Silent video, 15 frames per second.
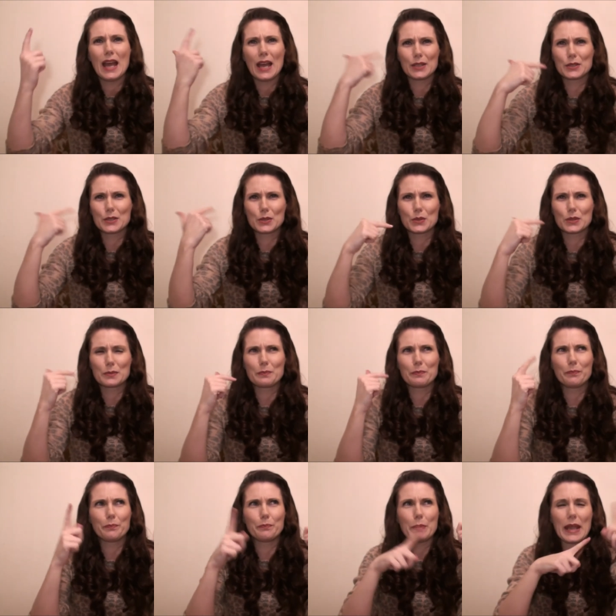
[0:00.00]
I use those
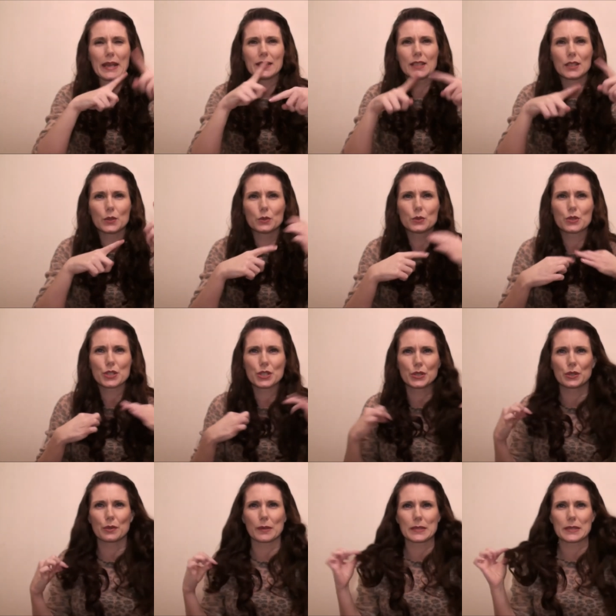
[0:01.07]
bendy rollers, you
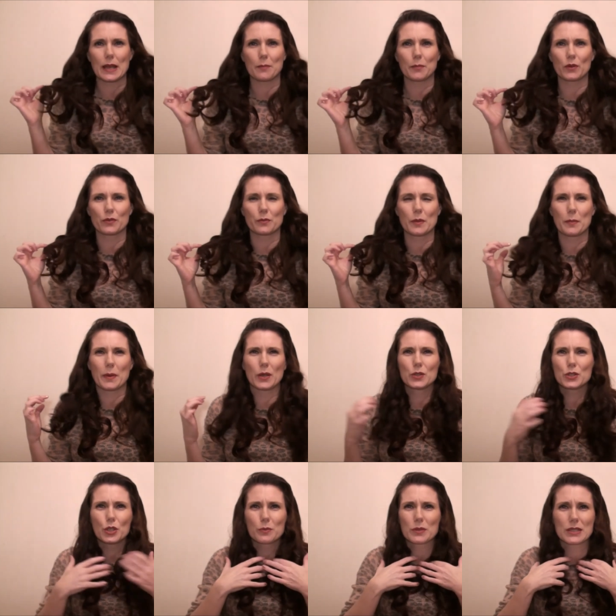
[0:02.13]
know the ones that I bought from the
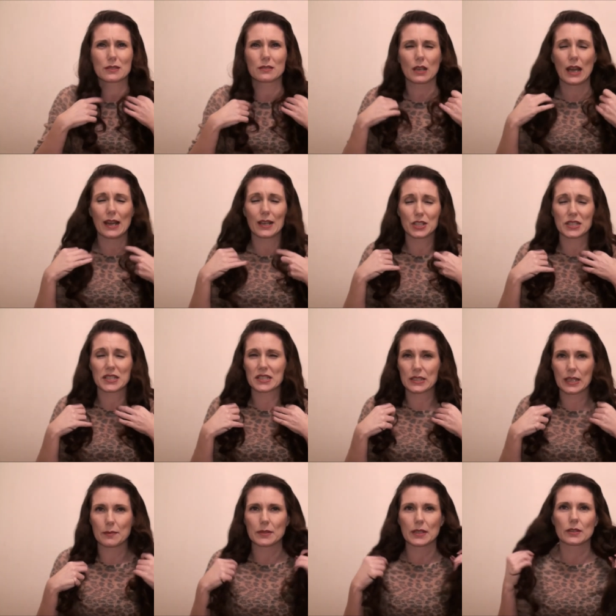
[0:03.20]
pound shop, just I actually
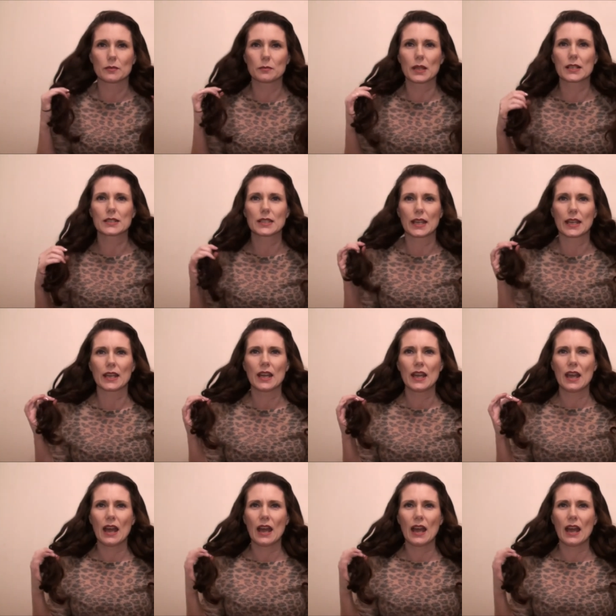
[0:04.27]
slept in them last night